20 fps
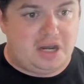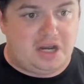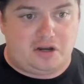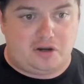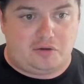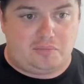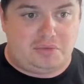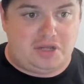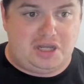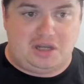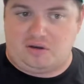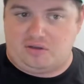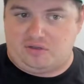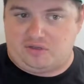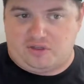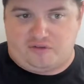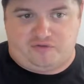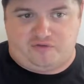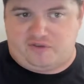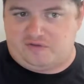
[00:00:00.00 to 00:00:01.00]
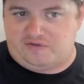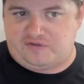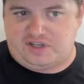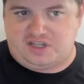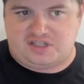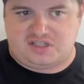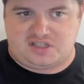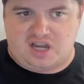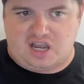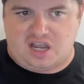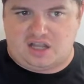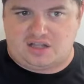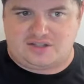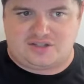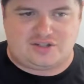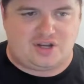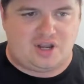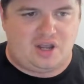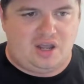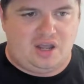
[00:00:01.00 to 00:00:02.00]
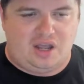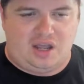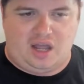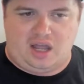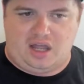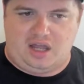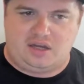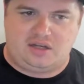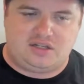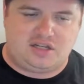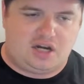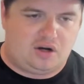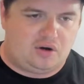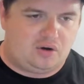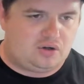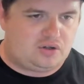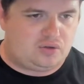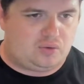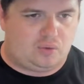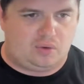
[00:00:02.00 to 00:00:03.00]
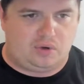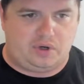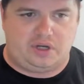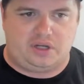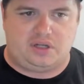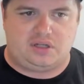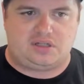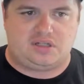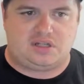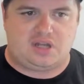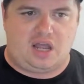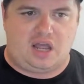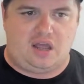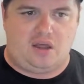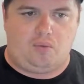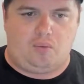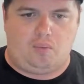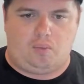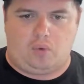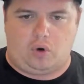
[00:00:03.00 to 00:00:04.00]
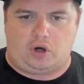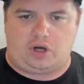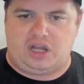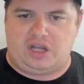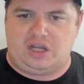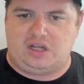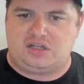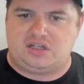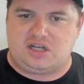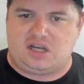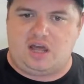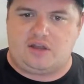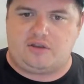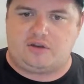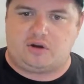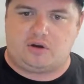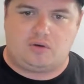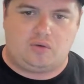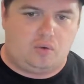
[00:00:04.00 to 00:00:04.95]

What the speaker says: It could mean the 50 states and territories working together.